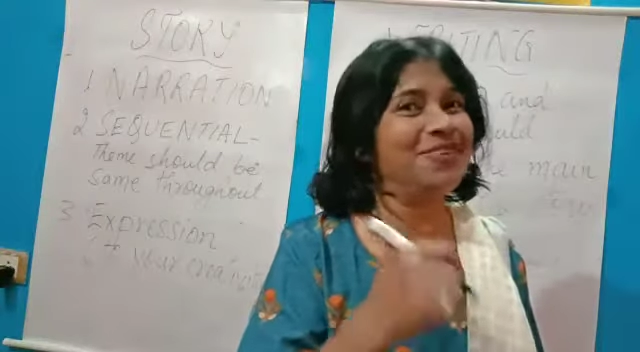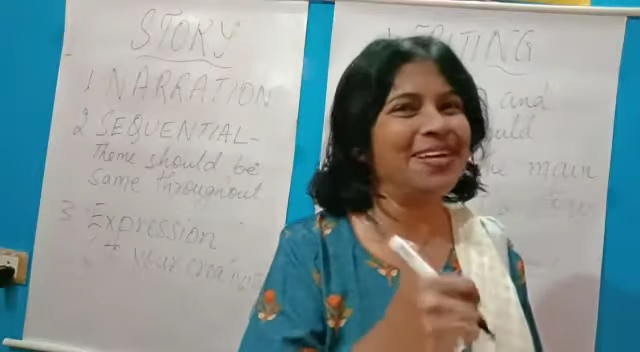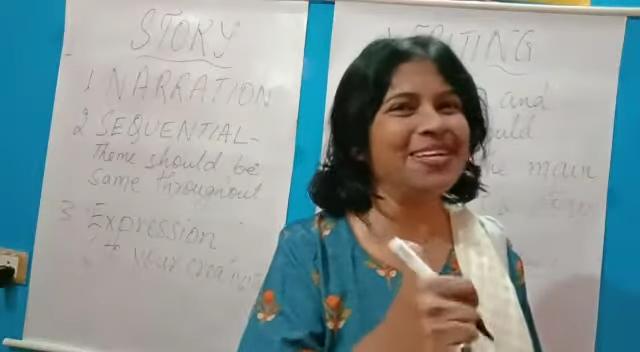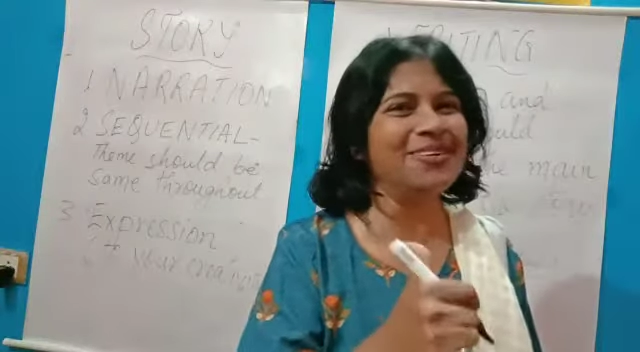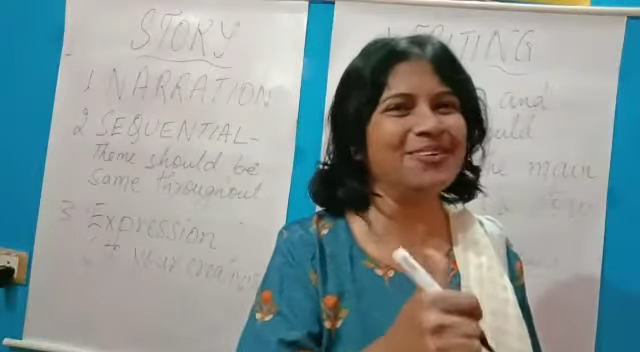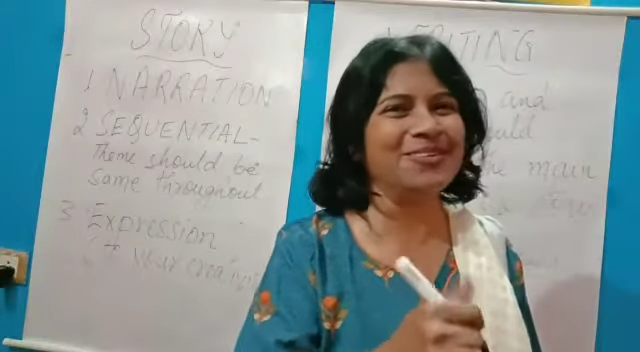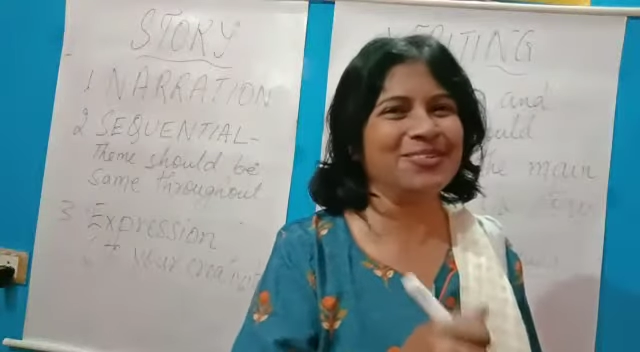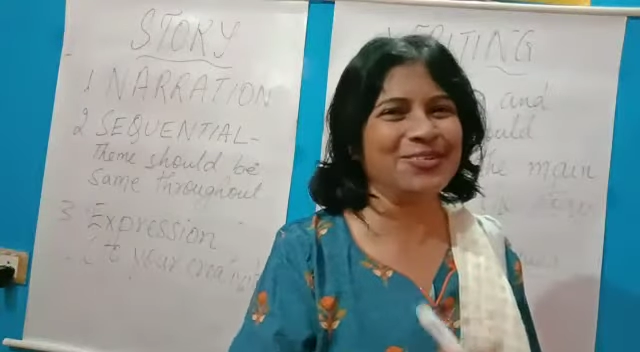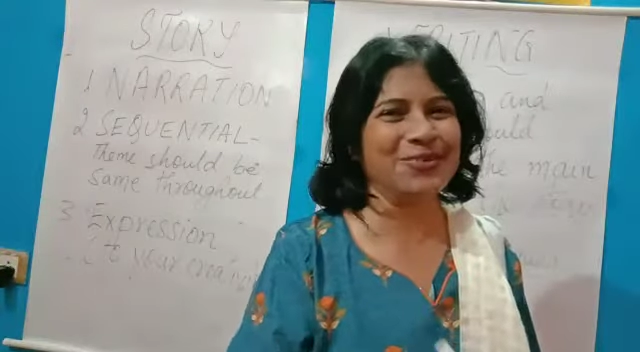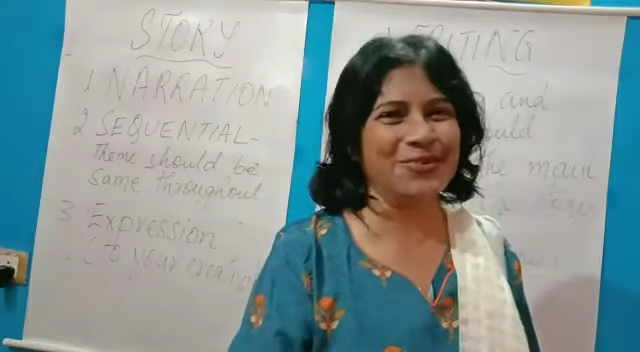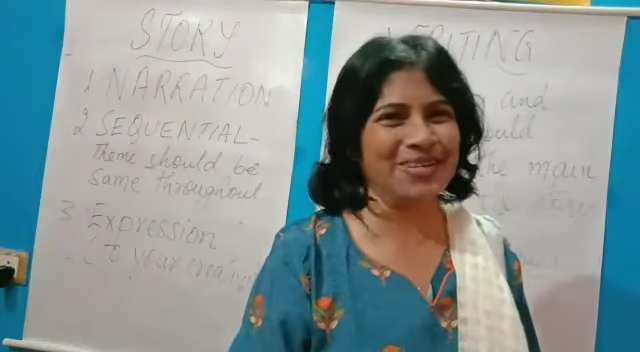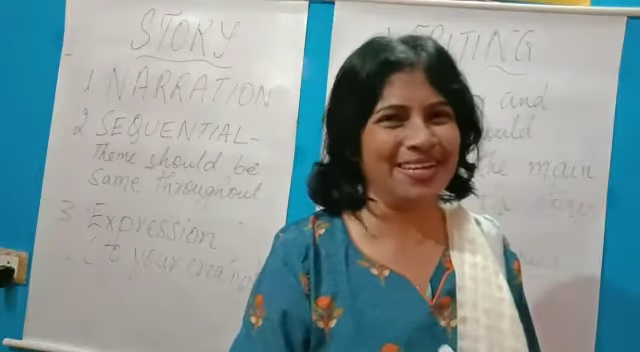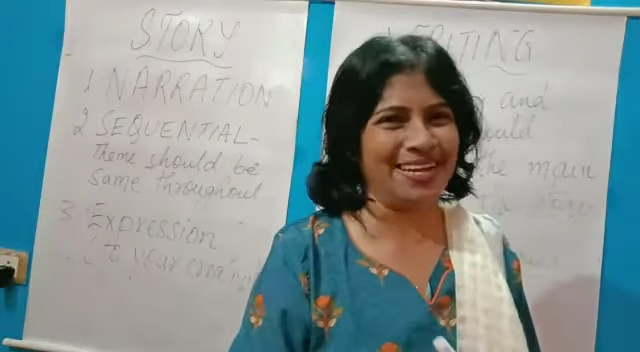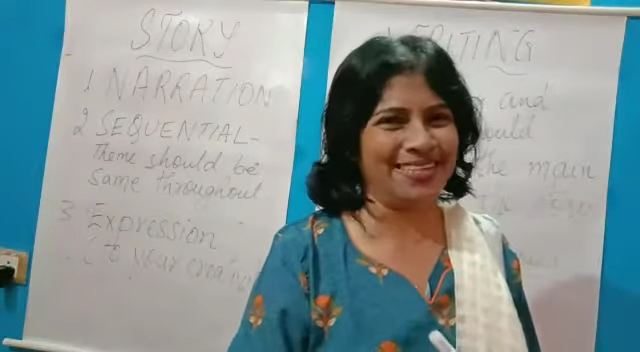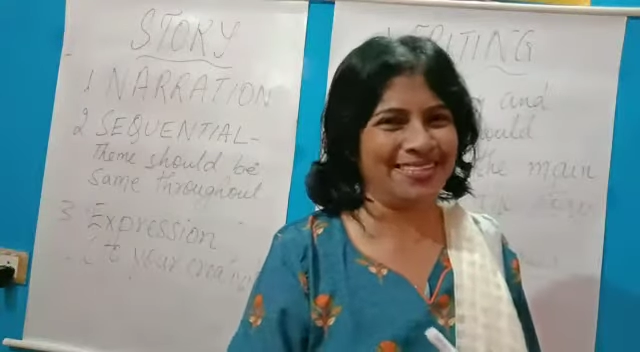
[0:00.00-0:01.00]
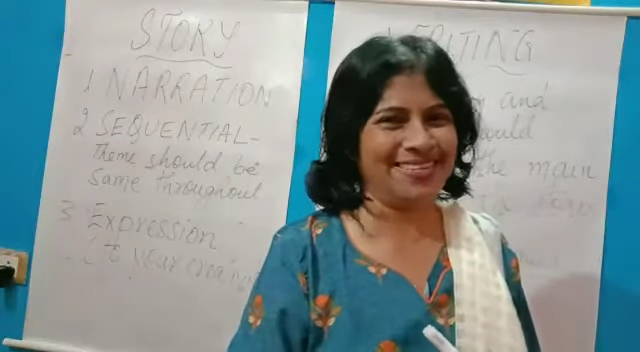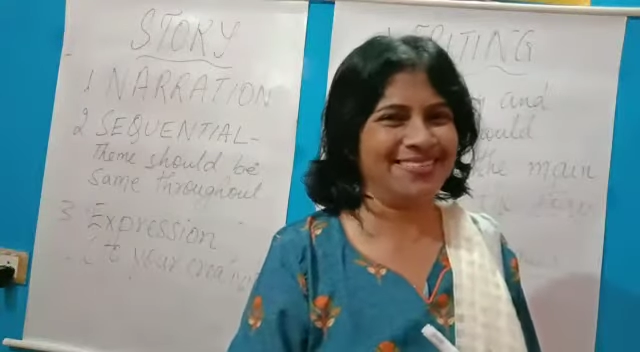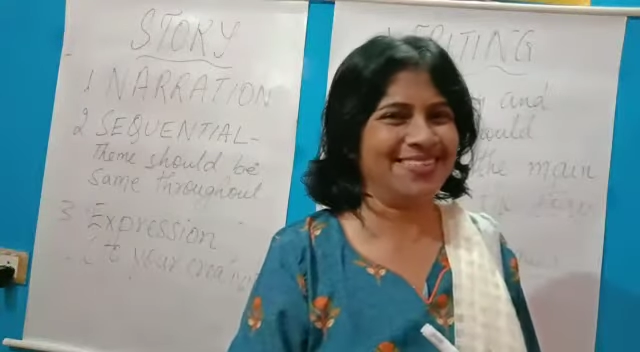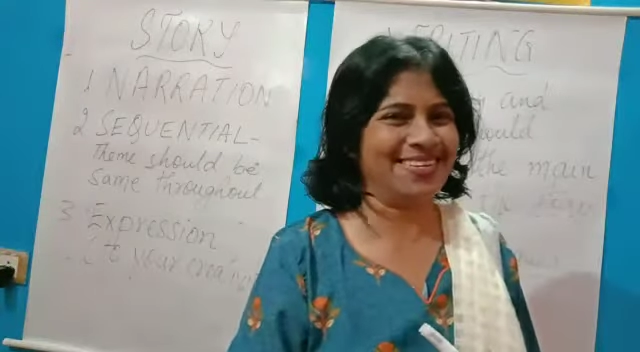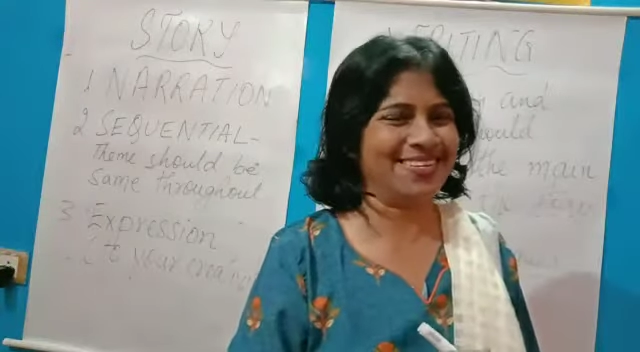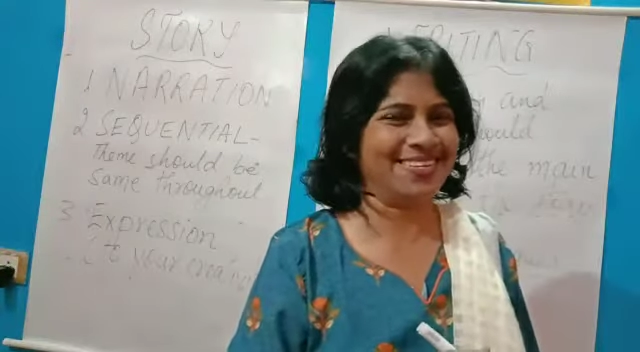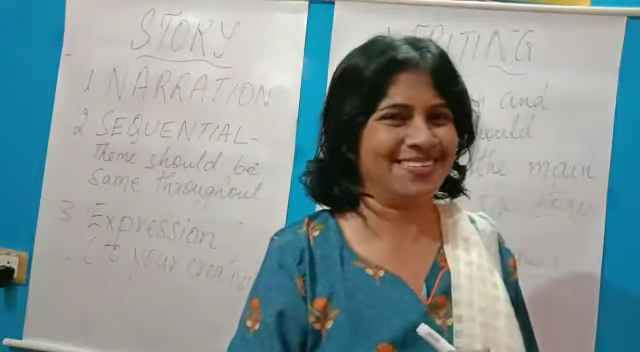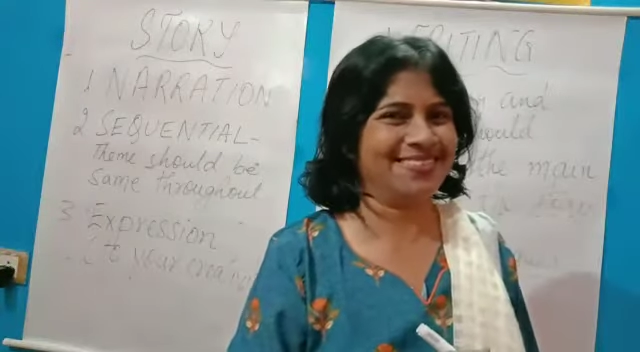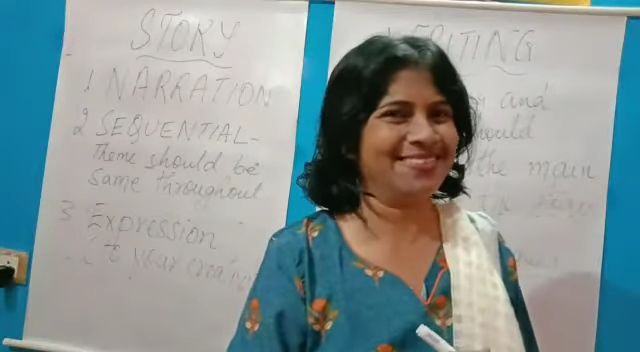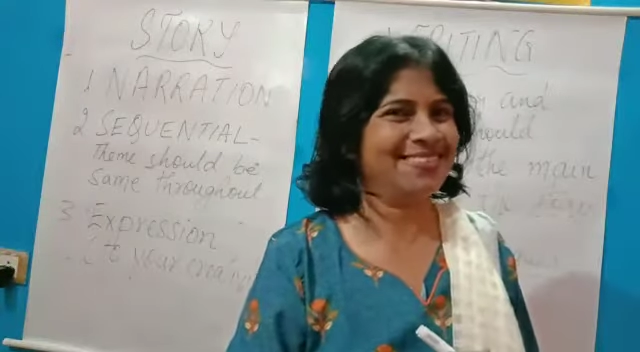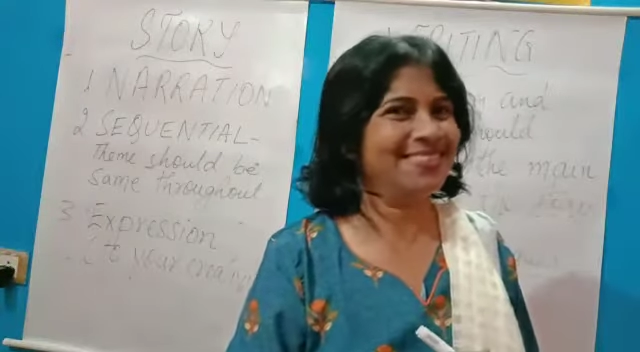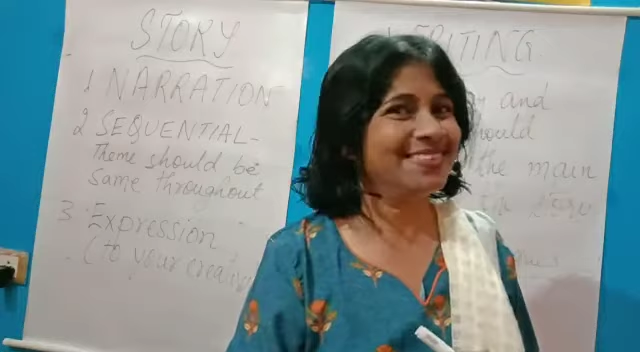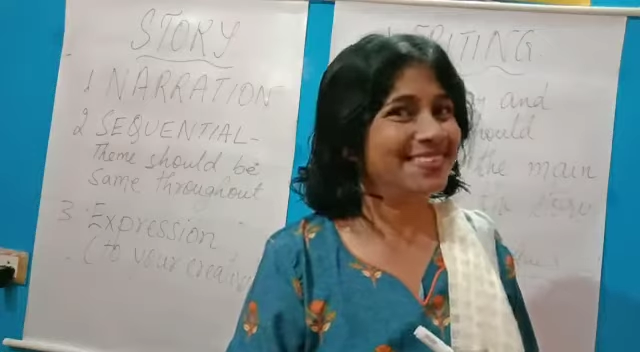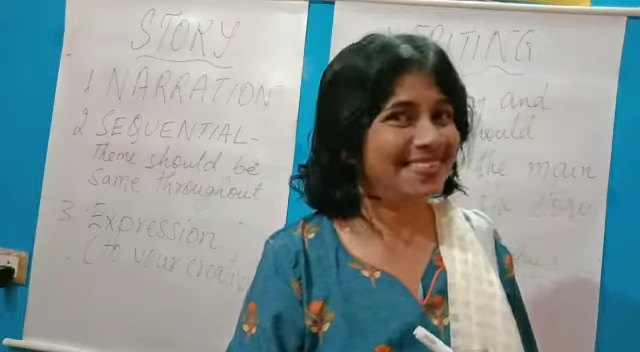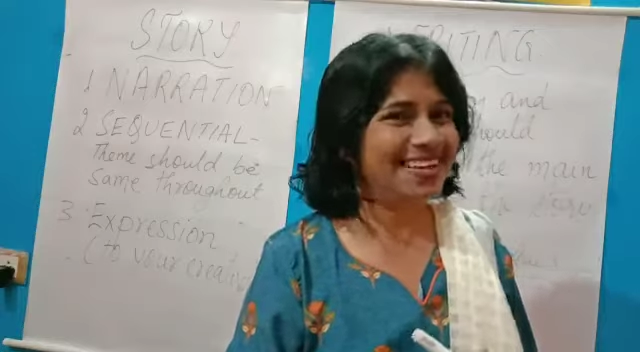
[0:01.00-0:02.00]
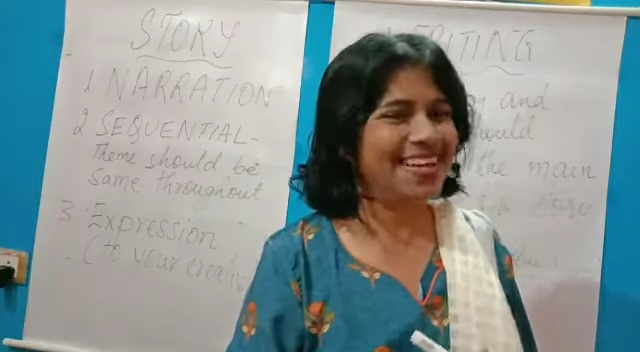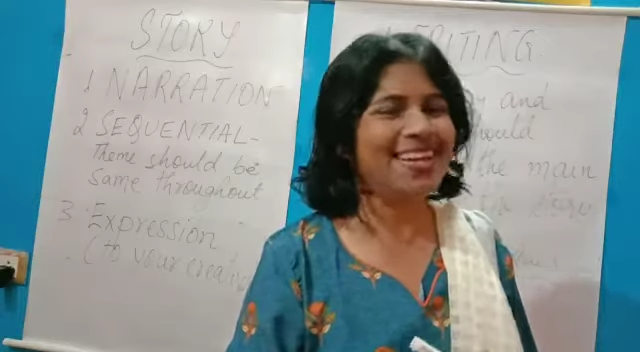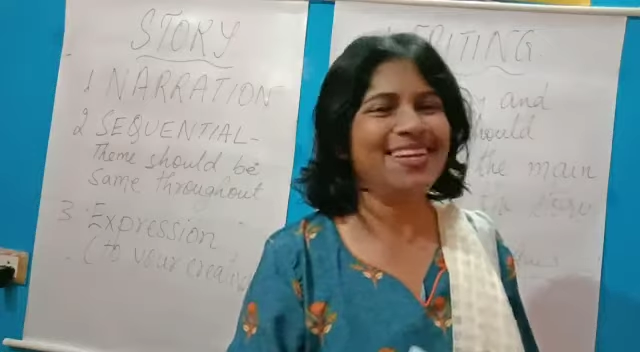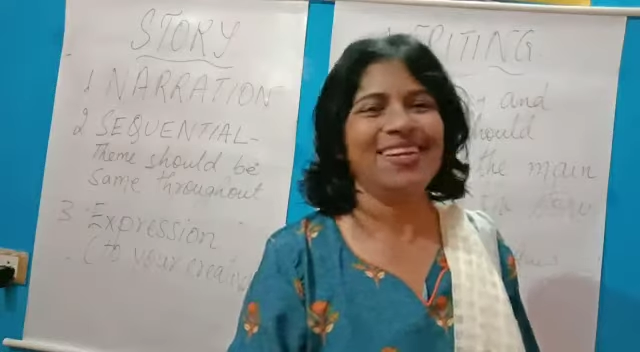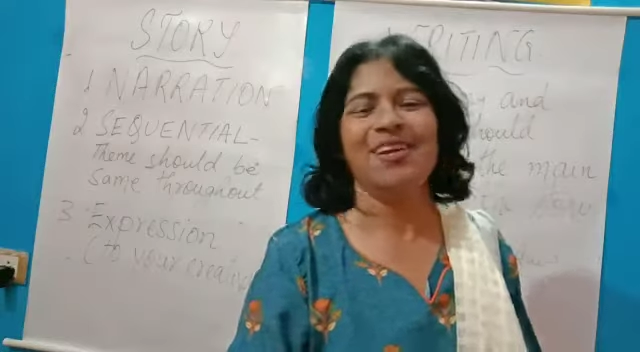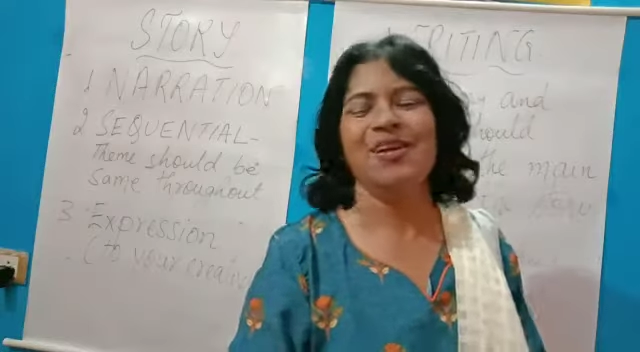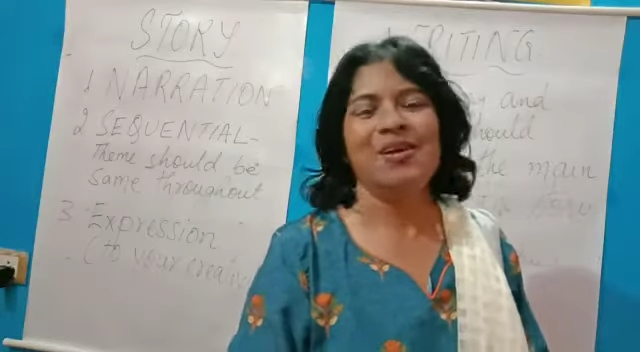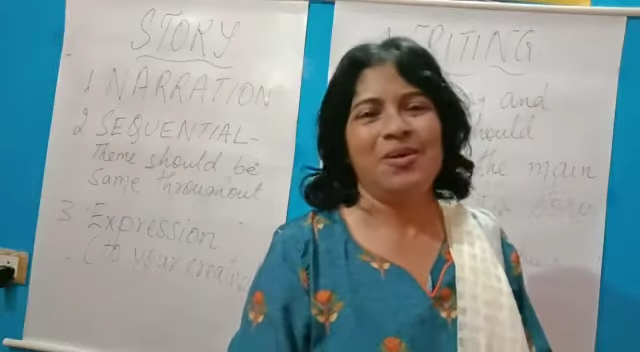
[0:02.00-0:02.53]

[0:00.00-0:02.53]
very good story writing session, right?